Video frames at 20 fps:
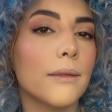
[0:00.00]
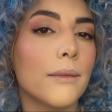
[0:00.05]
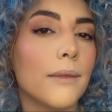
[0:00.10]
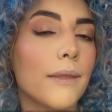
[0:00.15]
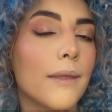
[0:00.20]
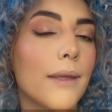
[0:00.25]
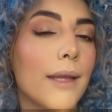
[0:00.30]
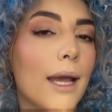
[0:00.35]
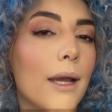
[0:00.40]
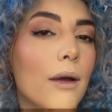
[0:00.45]

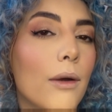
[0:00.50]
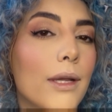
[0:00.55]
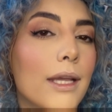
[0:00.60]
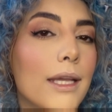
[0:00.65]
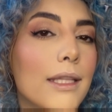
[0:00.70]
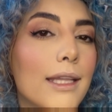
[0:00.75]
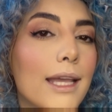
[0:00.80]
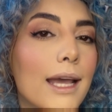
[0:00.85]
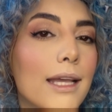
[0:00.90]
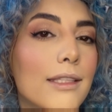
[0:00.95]
Now
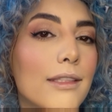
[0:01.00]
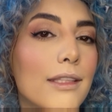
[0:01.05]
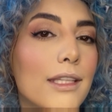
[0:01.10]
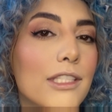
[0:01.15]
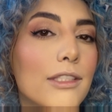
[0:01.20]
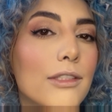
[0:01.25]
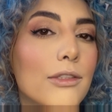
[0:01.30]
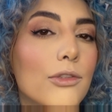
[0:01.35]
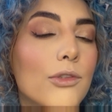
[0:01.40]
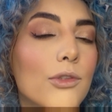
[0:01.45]
connect
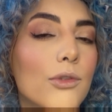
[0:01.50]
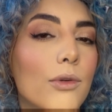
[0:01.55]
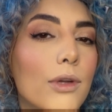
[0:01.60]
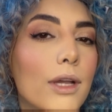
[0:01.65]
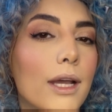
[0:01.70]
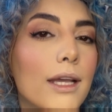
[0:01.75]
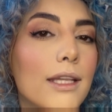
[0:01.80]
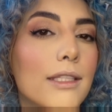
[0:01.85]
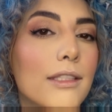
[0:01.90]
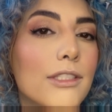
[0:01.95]
these two
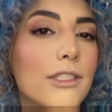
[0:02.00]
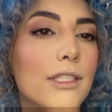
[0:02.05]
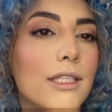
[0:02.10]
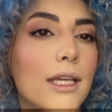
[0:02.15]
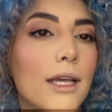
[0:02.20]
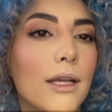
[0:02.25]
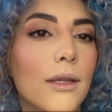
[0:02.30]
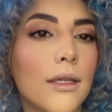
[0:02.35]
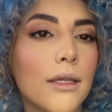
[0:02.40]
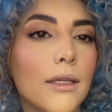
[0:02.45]
lines
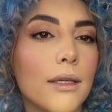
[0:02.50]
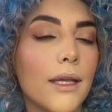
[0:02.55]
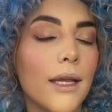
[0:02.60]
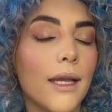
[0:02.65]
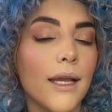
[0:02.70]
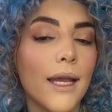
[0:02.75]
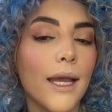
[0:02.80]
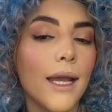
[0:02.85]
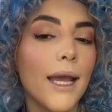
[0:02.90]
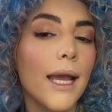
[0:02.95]
together,
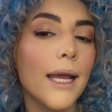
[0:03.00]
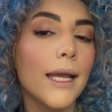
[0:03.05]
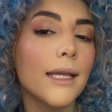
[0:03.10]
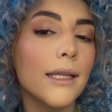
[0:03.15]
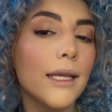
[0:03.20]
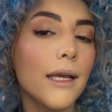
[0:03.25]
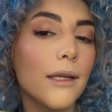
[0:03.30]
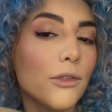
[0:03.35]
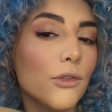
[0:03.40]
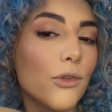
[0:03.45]
and
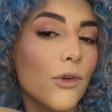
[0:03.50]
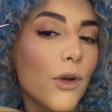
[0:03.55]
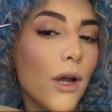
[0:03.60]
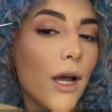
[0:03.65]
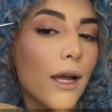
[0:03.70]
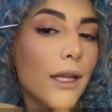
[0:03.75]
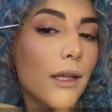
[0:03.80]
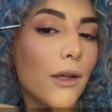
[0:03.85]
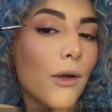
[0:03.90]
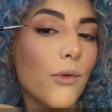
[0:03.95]
a
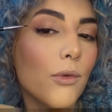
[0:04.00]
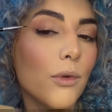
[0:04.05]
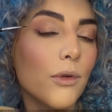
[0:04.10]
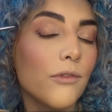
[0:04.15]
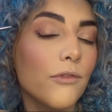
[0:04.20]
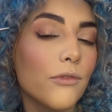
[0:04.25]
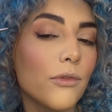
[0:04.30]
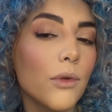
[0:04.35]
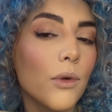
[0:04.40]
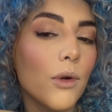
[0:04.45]
triangle will
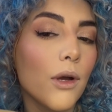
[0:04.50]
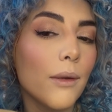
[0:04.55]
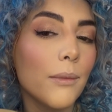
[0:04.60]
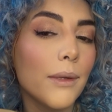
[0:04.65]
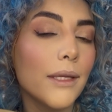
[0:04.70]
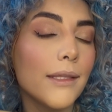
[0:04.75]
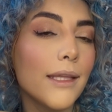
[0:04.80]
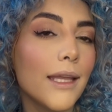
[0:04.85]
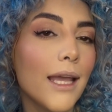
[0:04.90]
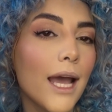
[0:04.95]
form
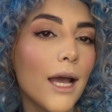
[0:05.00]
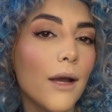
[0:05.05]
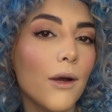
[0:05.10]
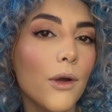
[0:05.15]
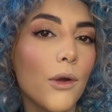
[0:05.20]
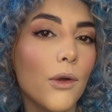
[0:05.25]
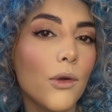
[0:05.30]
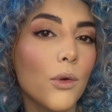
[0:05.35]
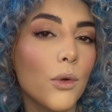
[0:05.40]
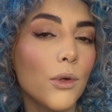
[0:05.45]
at the outer
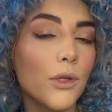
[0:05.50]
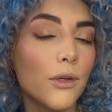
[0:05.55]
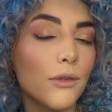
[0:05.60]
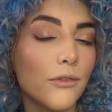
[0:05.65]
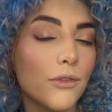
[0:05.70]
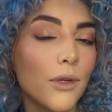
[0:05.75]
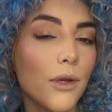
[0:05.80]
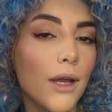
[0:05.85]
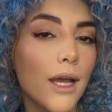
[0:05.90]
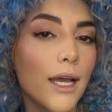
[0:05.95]
corner of
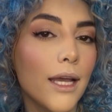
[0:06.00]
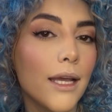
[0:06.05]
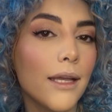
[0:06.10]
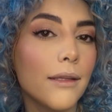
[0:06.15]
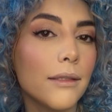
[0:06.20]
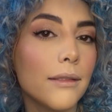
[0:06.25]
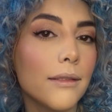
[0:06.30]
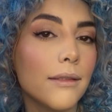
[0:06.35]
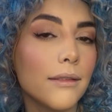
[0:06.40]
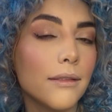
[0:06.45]
your eye.
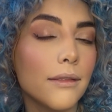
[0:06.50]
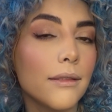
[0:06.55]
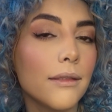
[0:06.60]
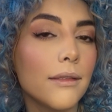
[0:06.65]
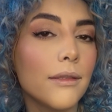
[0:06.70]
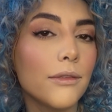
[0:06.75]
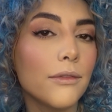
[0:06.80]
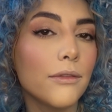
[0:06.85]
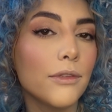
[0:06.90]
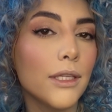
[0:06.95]

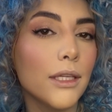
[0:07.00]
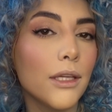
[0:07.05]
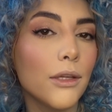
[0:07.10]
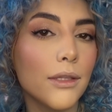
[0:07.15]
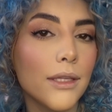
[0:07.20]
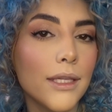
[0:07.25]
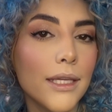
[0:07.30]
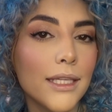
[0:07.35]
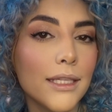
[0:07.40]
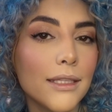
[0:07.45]

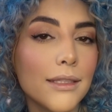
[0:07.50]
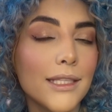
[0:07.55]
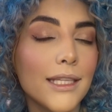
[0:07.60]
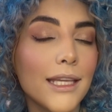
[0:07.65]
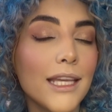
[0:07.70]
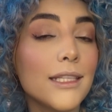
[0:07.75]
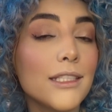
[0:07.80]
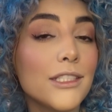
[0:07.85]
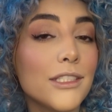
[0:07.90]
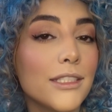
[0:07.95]
Fill in the
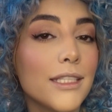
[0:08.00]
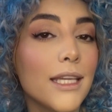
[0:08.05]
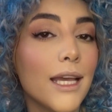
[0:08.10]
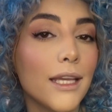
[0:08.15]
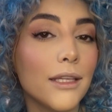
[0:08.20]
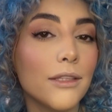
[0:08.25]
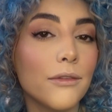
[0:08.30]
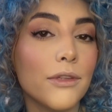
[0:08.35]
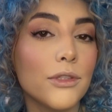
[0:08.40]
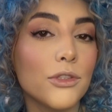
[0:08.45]

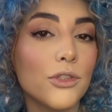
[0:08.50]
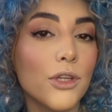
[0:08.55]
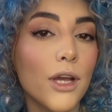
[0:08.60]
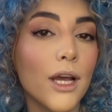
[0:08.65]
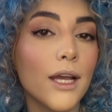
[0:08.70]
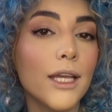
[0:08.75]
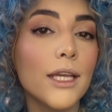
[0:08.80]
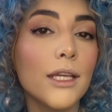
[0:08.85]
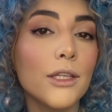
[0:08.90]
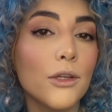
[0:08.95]
inside of the
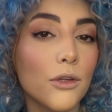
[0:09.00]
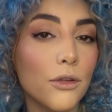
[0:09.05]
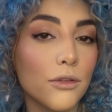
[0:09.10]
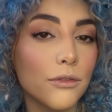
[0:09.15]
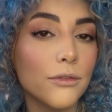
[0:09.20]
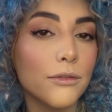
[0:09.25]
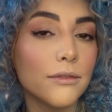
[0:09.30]
triangle.